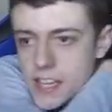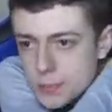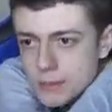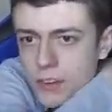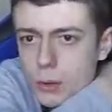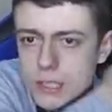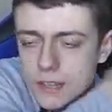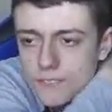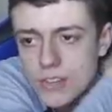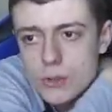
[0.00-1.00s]
It's been vaulted
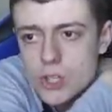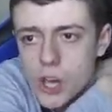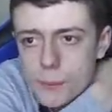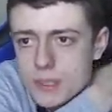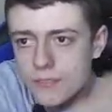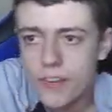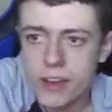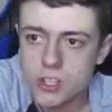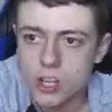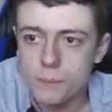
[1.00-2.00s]
a few times, the
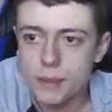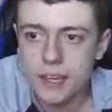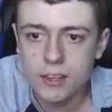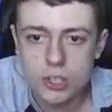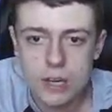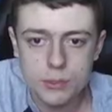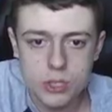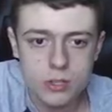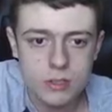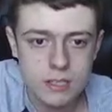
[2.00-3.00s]
first time being
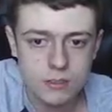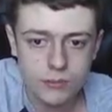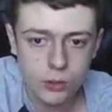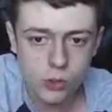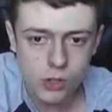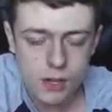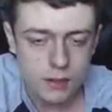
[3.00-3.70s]
Chapter 2, Season 4.